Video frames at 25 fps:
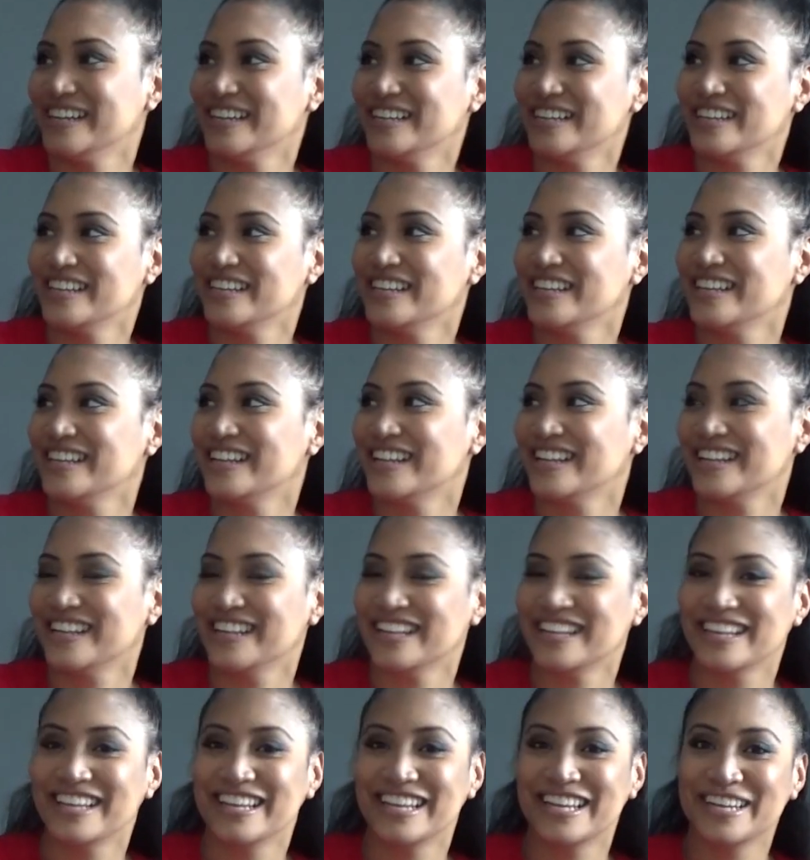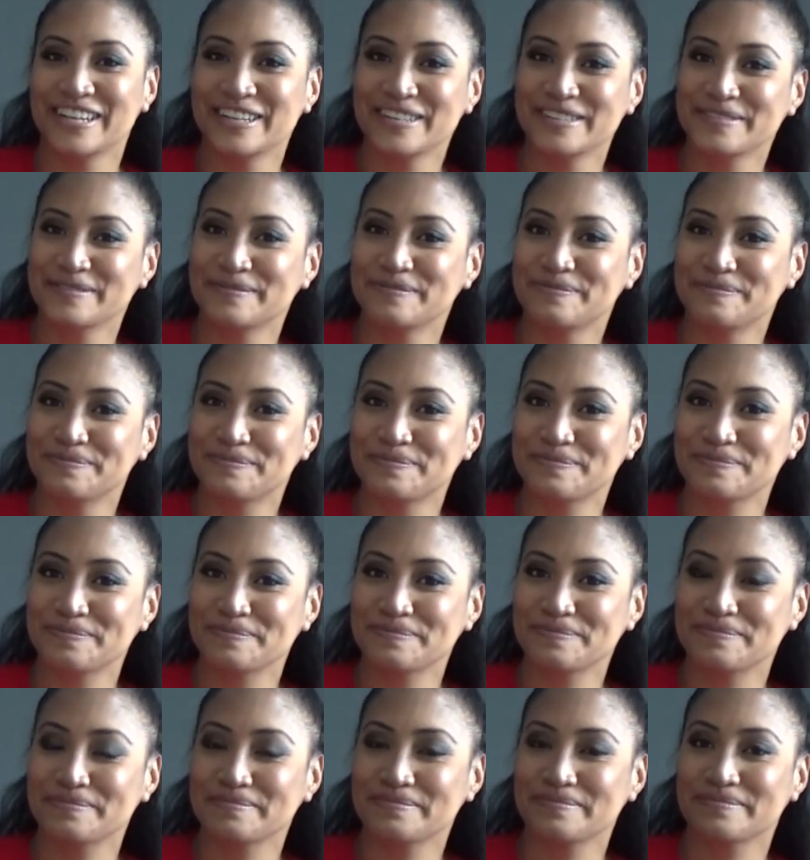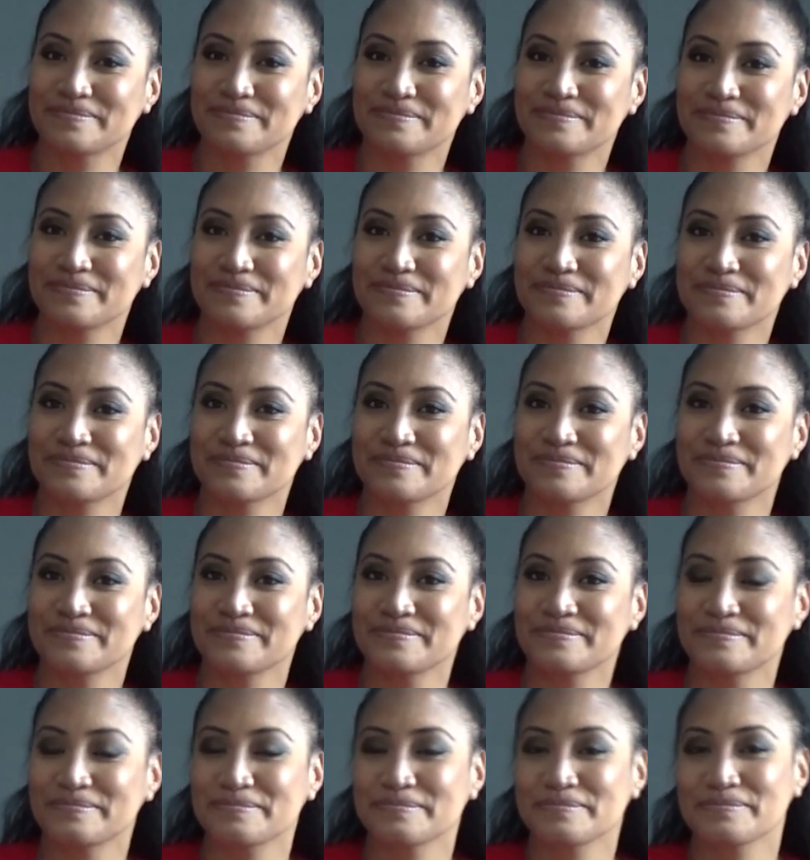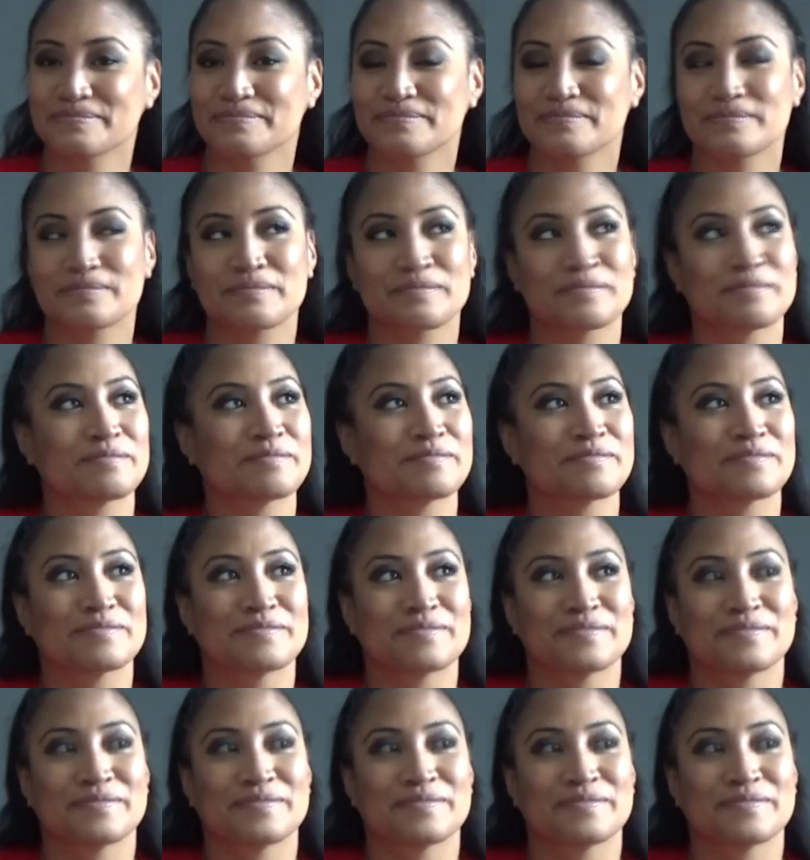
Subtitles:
(silent)